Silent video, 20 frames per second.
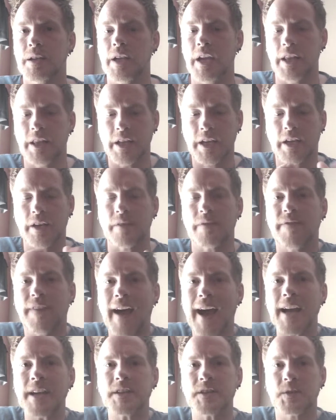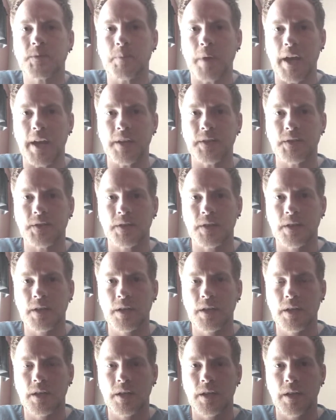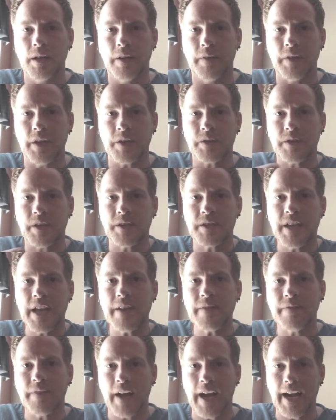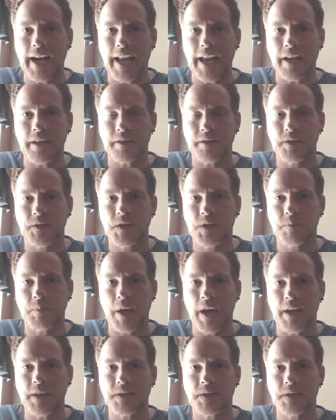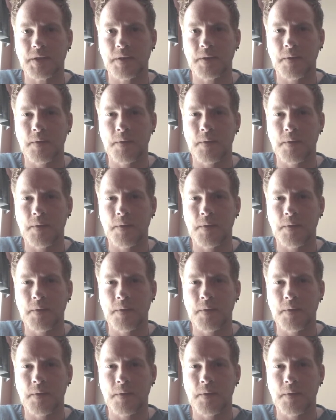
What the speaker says: In the confined space, there's a defining space.